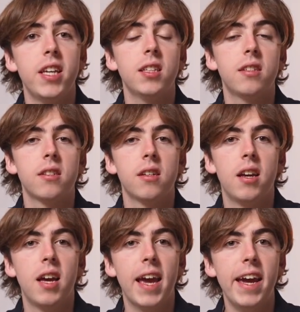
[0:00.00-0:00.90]
this,
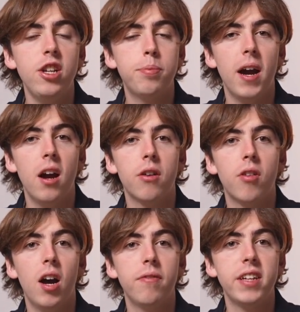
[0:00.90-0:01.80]
each
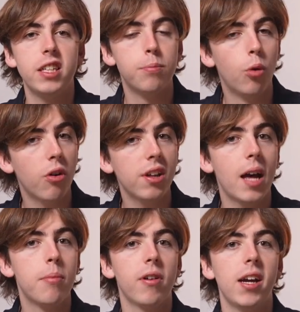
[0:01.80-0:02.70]
paragraph needs more
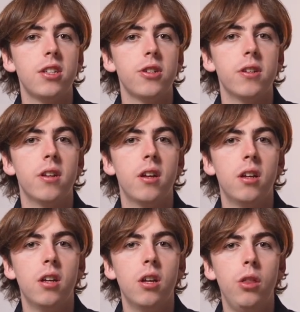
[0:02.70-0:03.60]
elaboration,
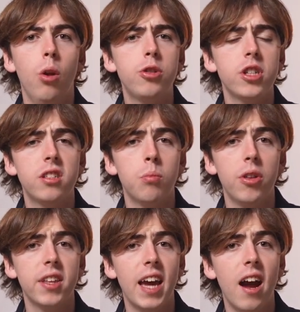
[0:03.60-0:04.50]
not just on
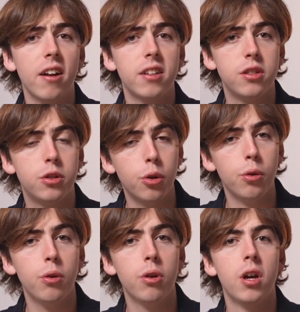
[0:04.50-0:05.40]
what the characters
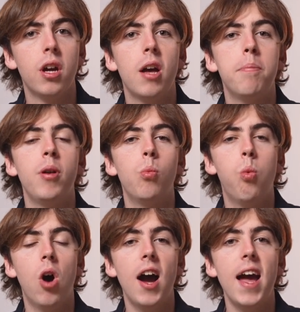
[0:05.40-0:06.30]
do, but
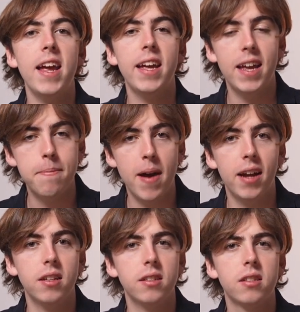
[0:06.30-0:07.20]
why it
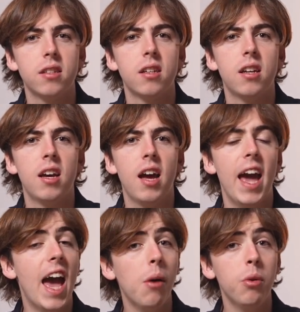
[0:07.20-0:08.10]
matters,
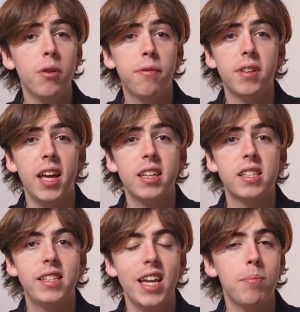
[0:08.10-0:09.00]
how it
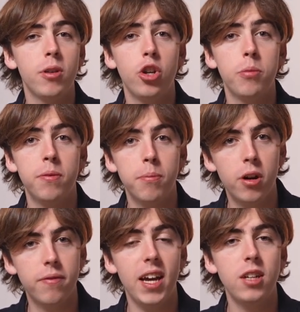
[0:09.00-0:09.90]
reflects deeper human
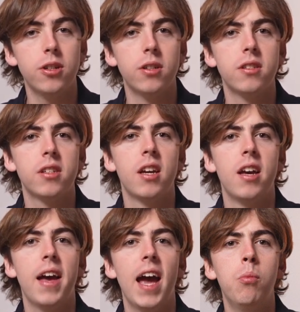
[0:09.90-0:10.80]
motivations,
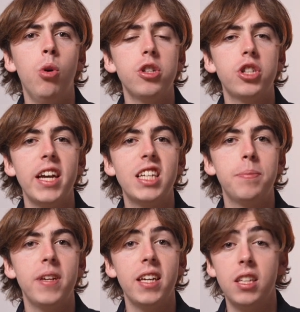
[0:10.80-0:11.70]
and what
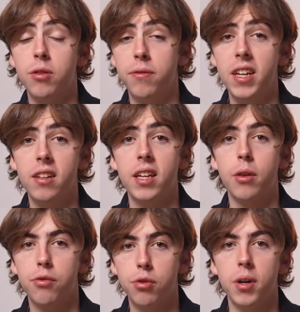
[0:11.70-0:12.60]
Shakespeare is revealing
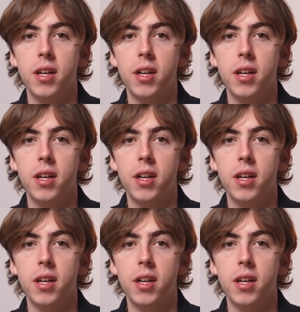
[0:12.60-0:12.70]
through